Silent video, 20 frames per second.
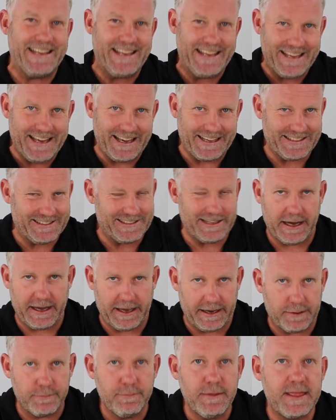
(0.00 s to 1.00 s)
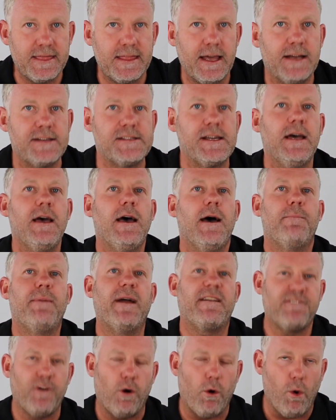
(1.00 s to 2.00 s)
Yes, I admit that,
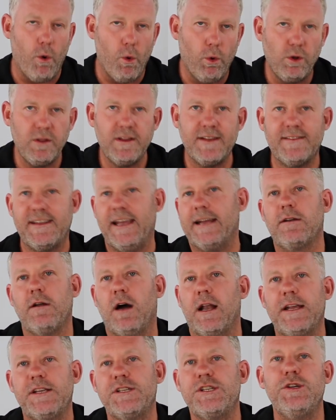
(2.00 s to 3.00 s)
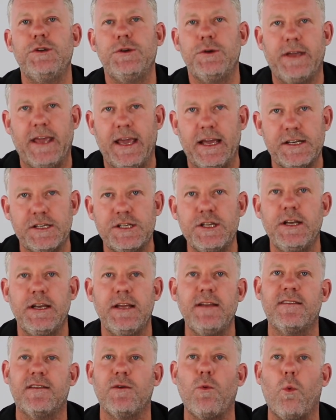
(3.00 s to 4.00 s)
but for all the technology you get, you
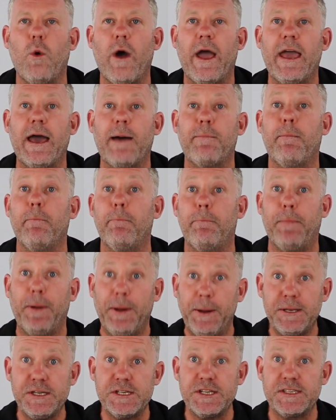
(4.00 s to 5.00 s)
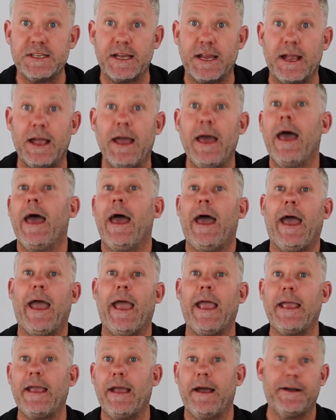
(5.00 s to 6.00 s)
need to weigh up purchasing
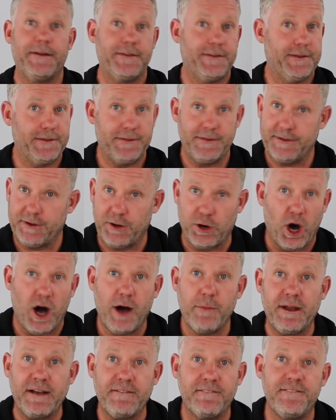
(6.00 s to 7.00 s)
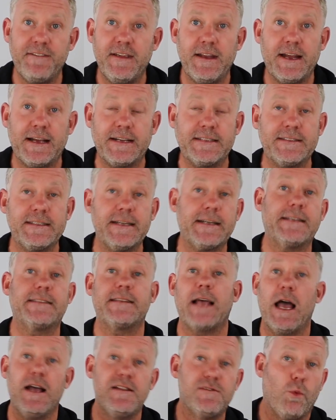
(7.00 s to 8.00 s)
a Garmin Fenix
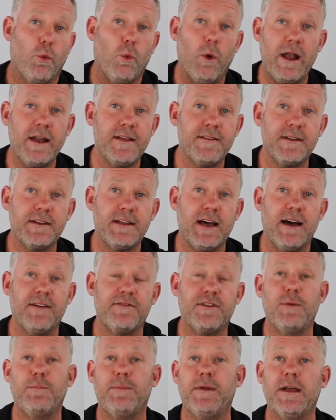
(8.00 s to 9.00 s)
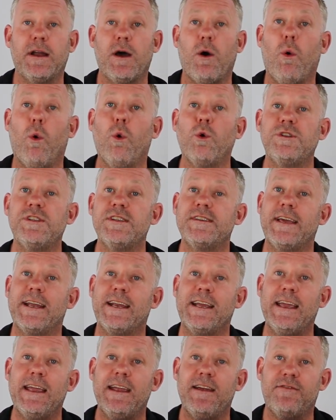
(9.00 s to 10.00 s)
6 as well as a dive computer, or just
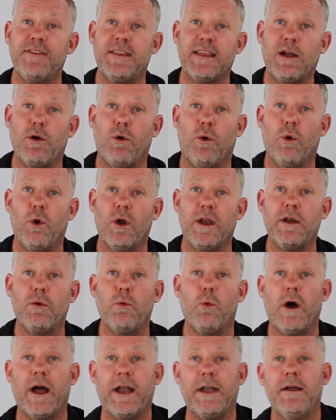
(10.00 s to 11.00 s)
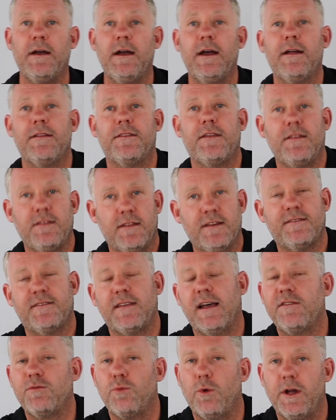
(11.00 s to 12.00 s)
getting everything all in one. Then this
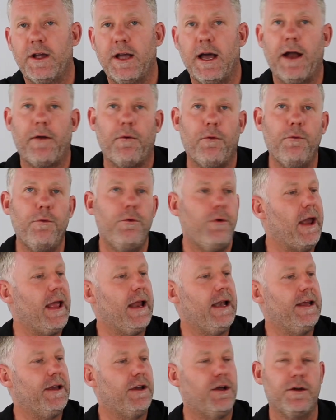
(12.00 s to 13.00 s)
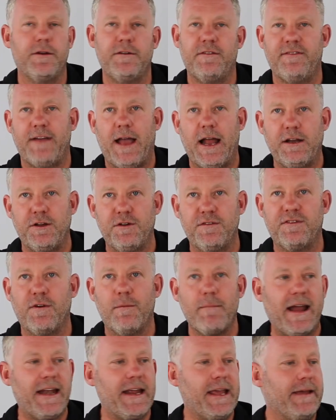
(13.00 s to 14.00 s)
does work out really good value
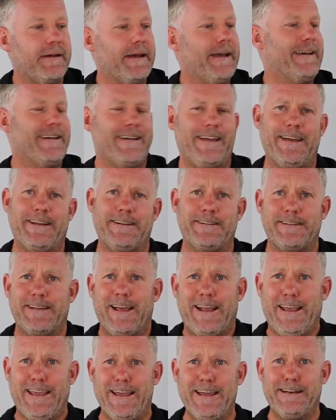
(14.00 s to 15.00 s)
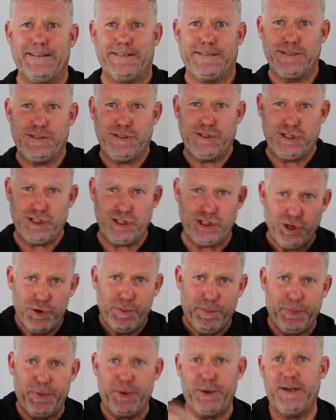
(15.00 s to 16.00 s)
for money. And again,
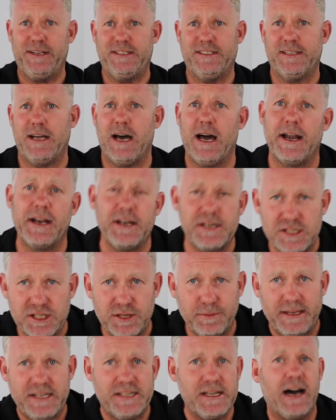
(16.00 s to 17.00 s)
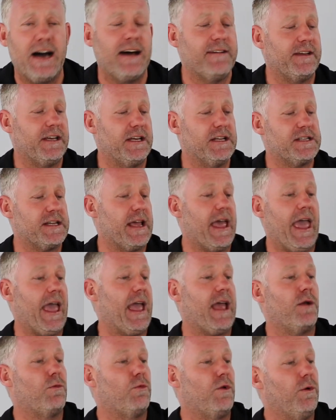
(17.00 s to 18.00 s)
super excited to be diving it,
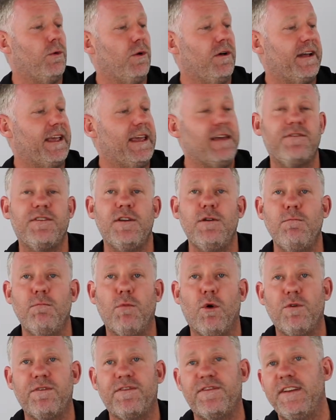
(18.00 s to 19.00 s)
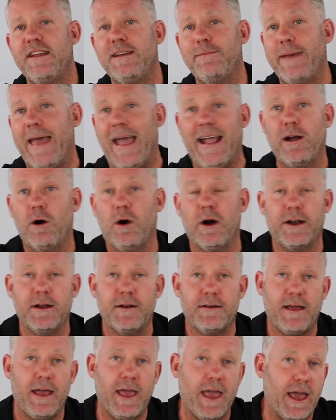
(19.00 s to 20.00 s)
and we will give you more feedback on
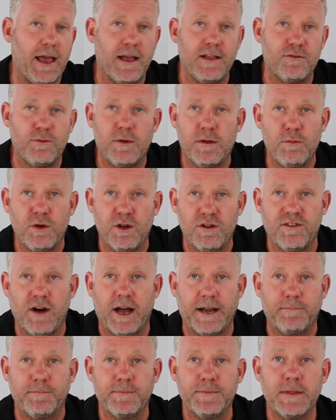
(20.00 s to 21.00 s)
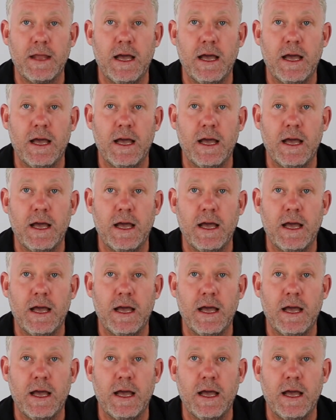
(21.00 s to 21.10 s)
it as we move on.